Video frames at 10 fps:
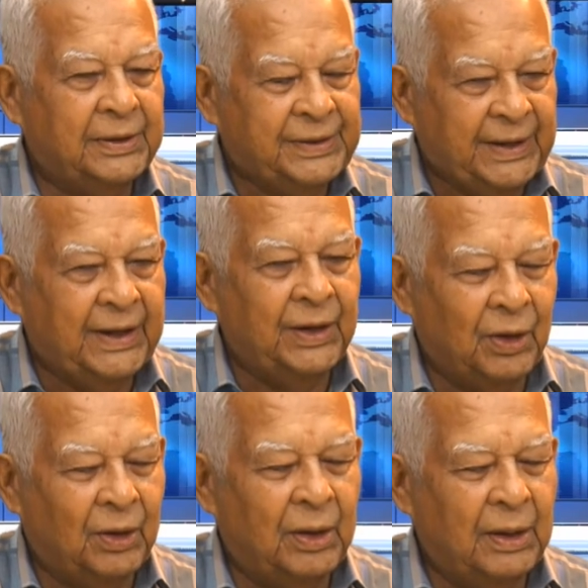say
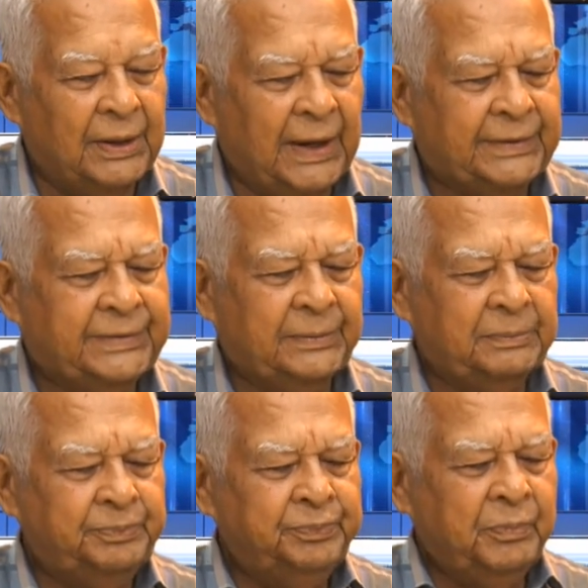that
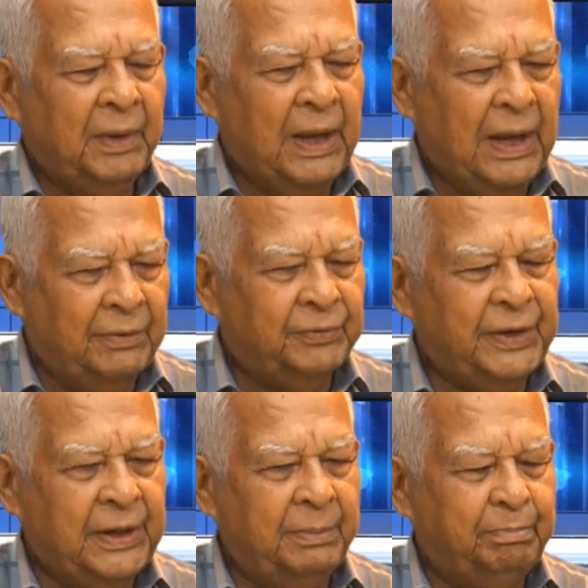
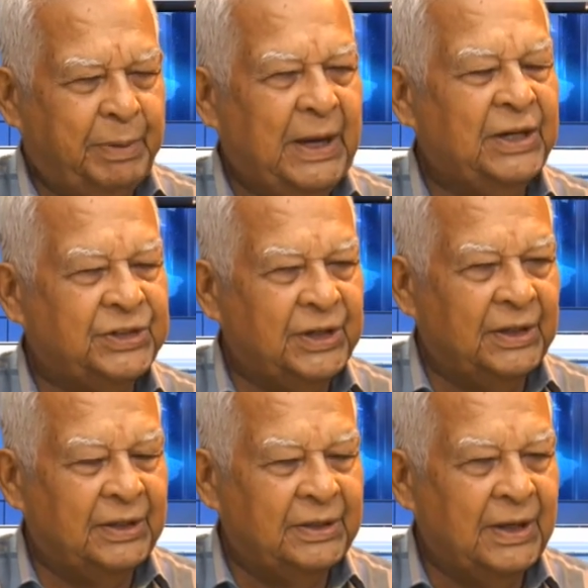every
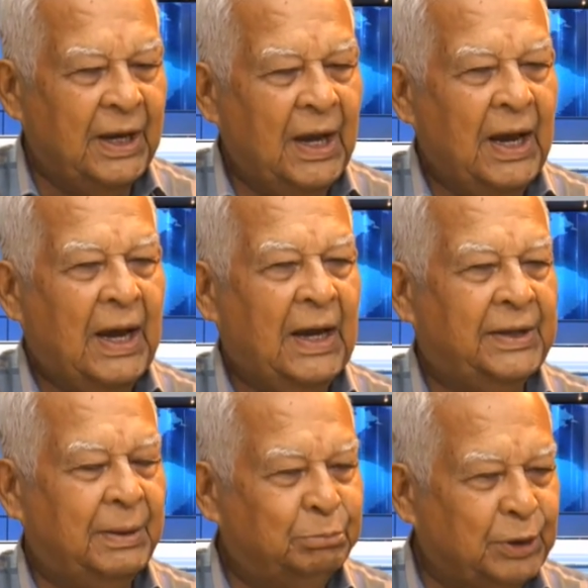patient
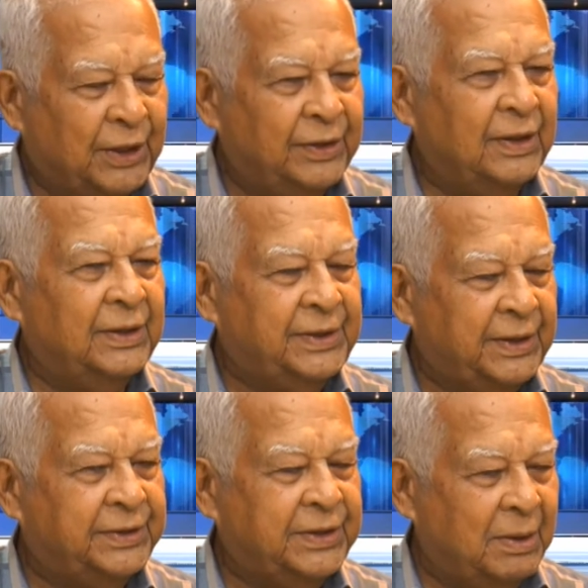has a brother,
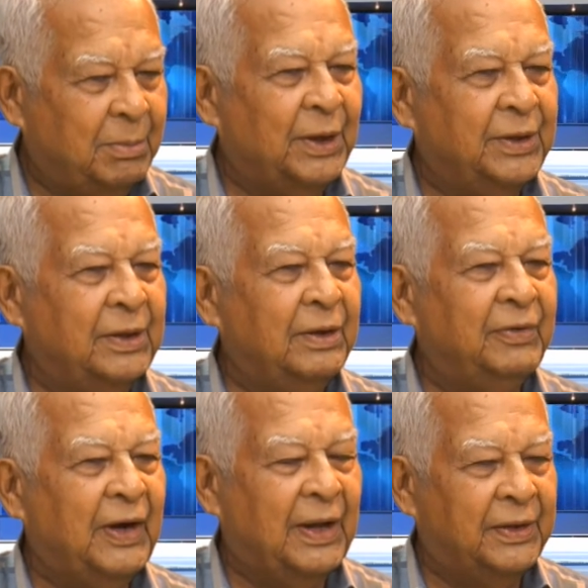sister, mother, and a
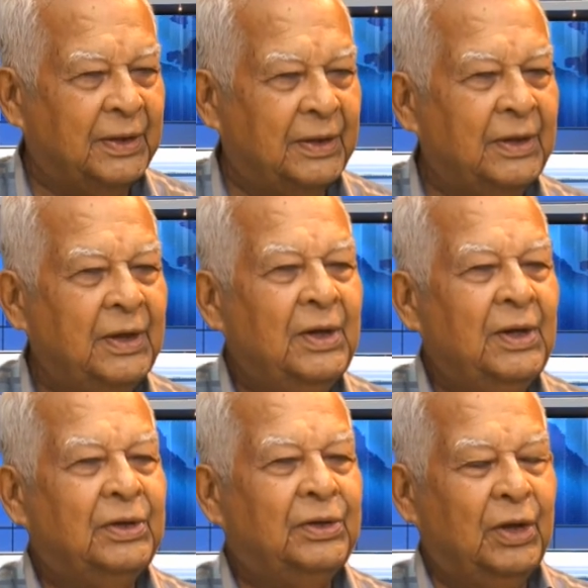father.
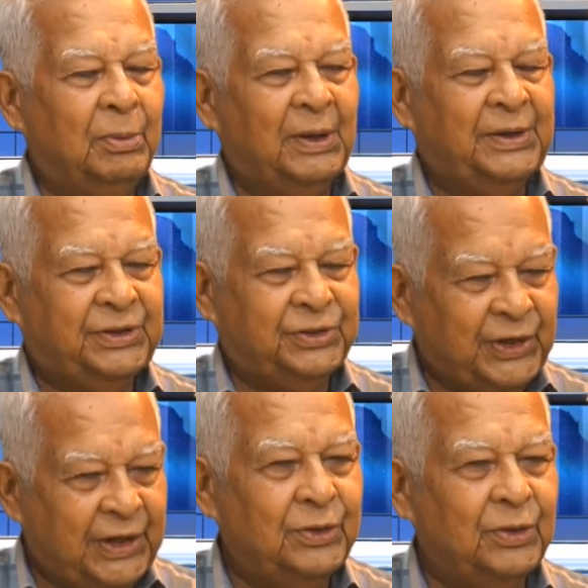So you must
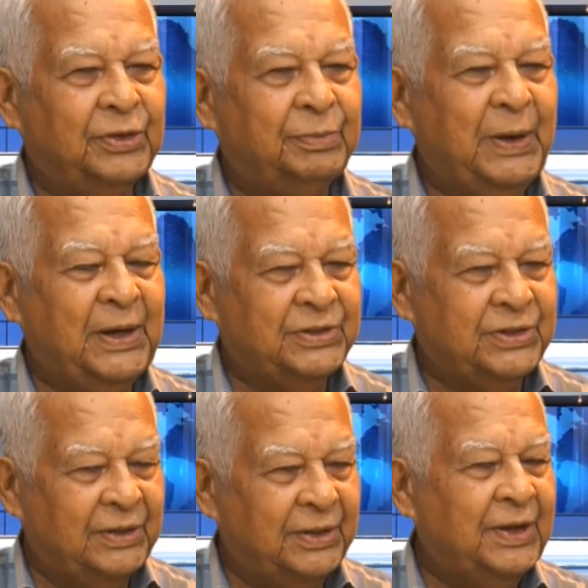treat those
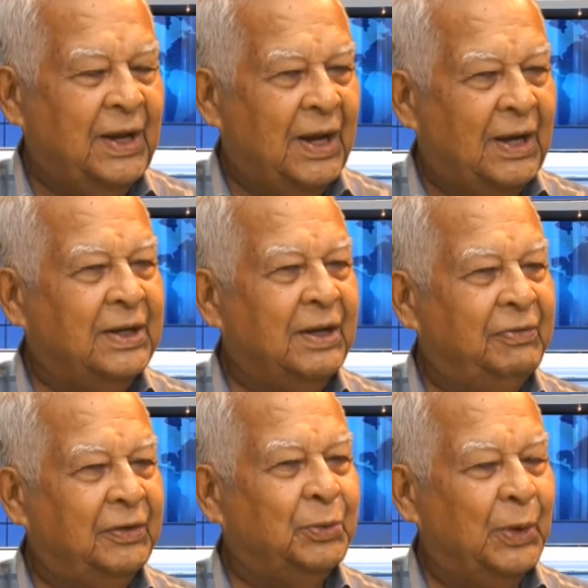patients as
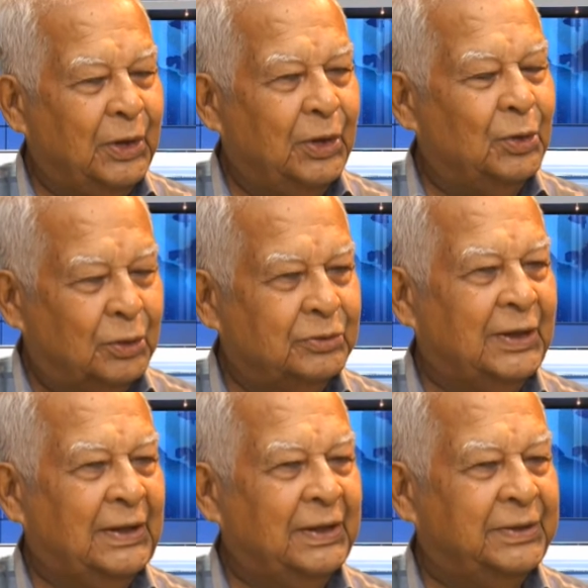if it were your own
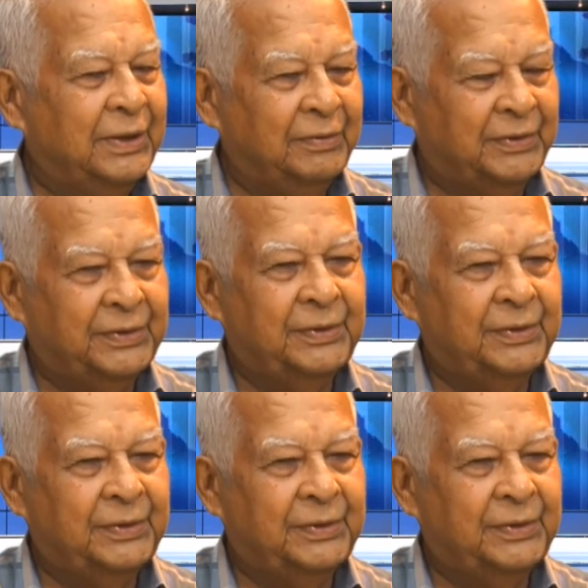relatives.